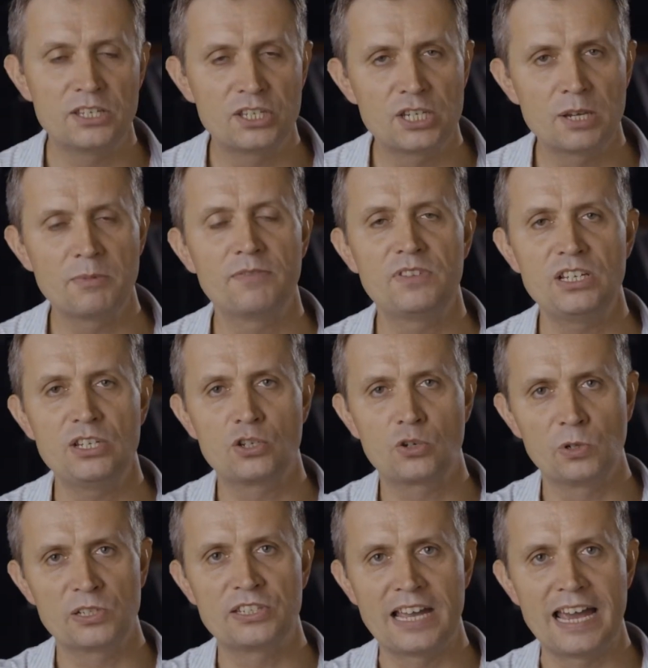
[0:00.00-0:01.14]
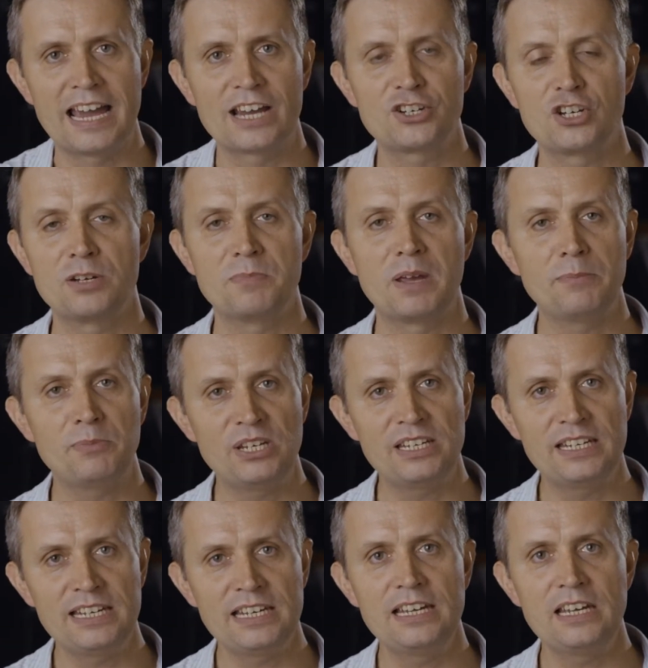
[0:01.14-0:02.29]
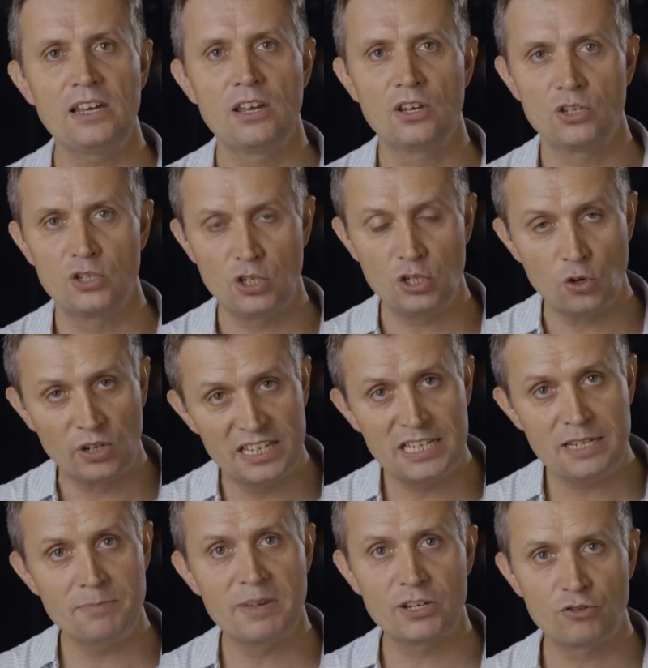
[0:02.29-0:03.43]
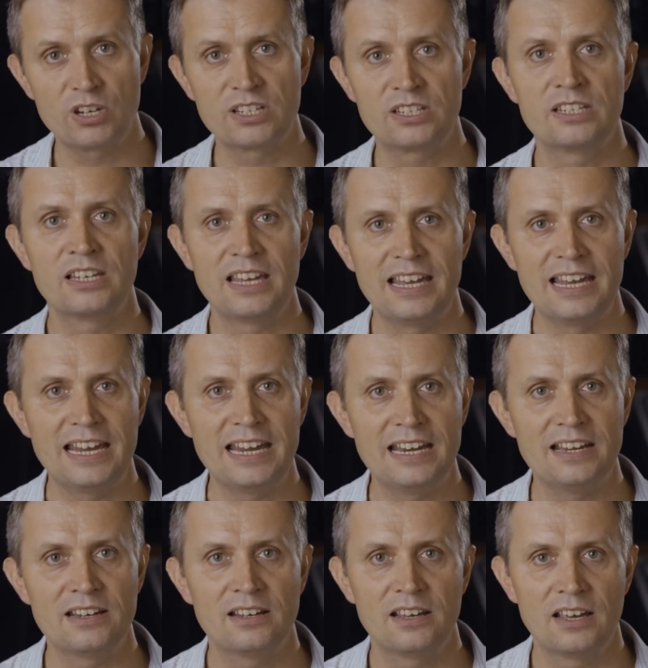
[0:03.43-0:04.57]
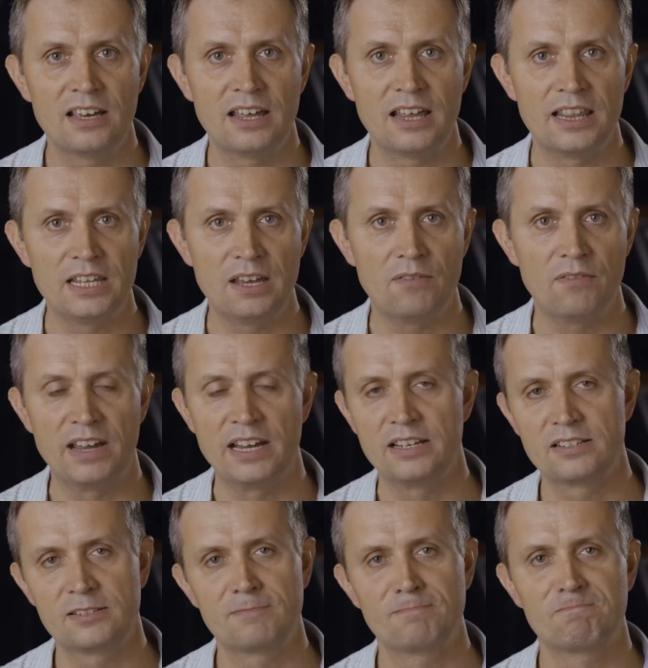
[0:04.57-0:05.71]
some of these calls to action may be key to your key metrics in the event.